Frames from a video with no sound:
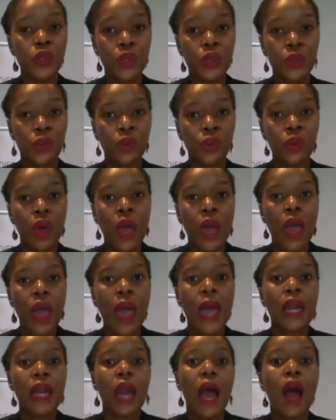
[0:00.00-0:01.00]
do
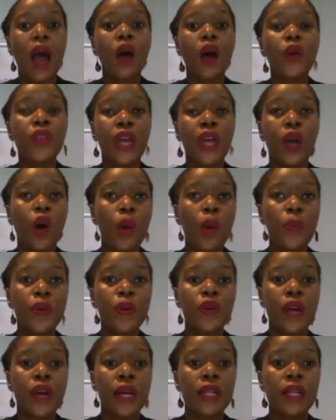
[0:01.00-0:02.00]
and how they
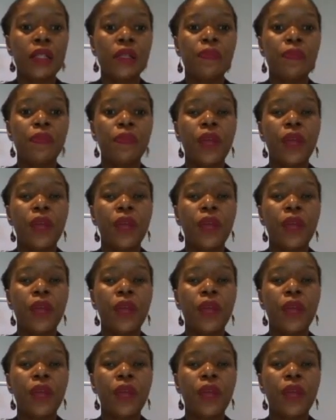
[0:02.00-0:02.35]
operate,